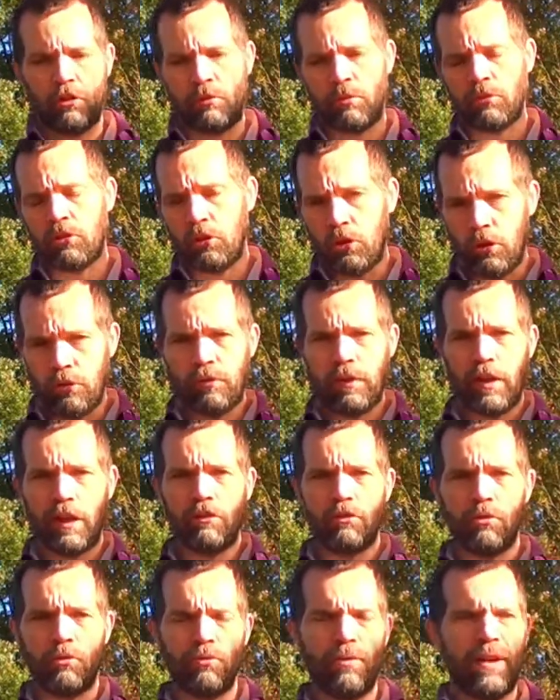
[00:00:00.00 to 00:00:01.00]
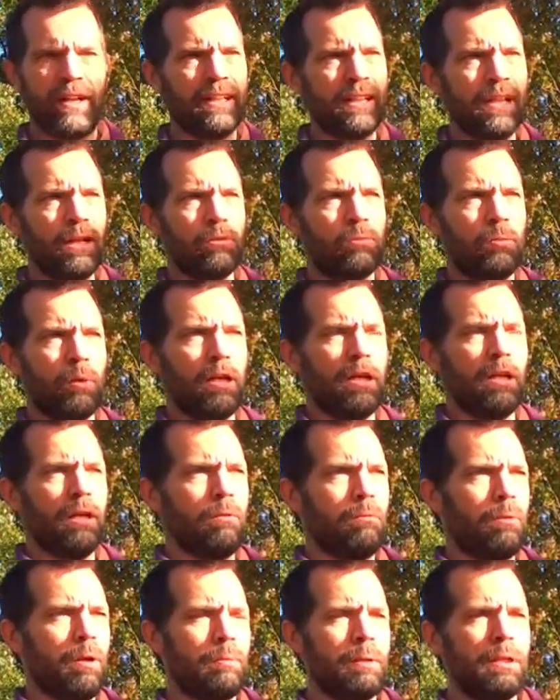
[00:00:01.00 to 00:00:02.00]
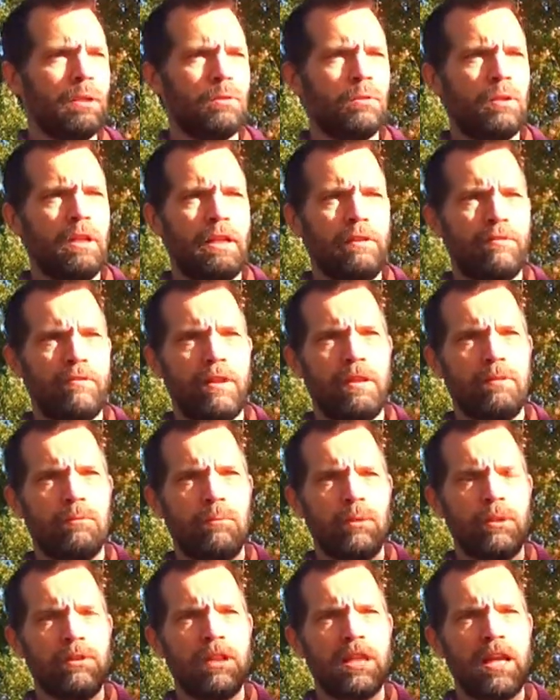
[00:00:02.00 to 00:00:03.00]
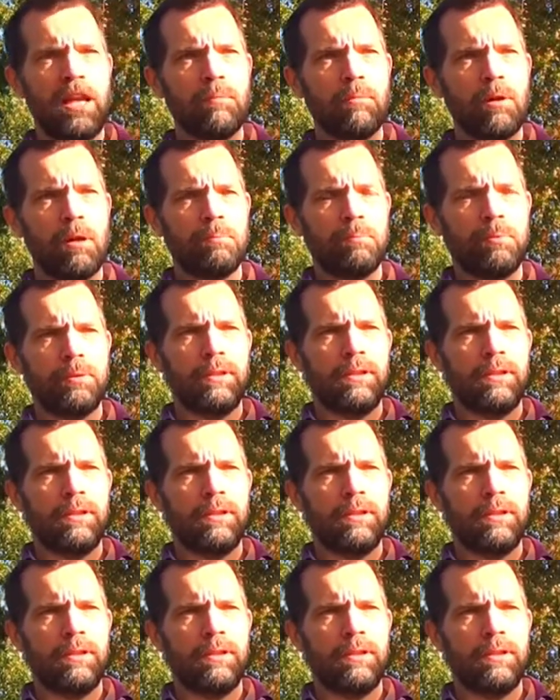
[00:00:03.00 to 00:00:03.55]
surveys to find out where we could live. And we came up